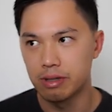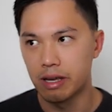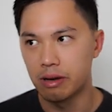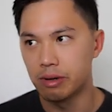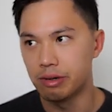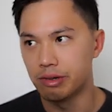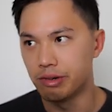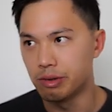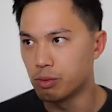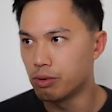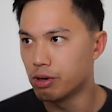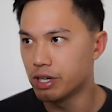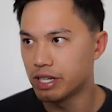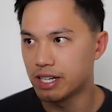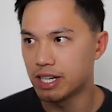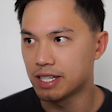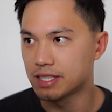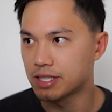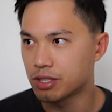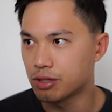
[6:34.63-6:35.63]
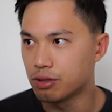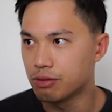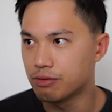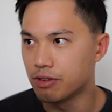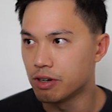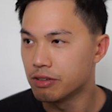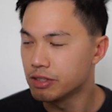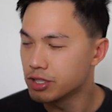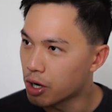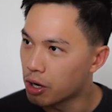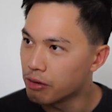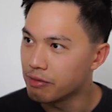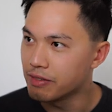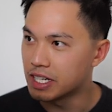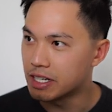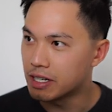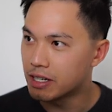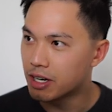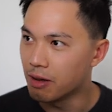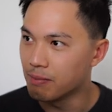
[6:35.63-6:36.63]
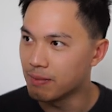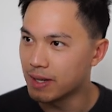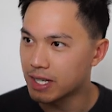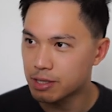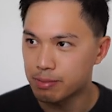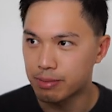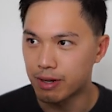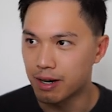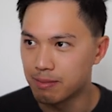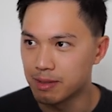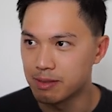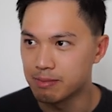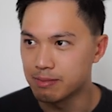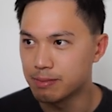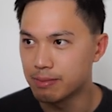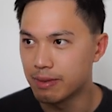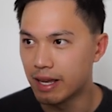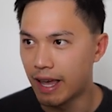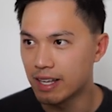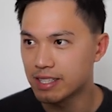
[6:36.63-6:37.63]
They were rewarded at school for solving complex problems,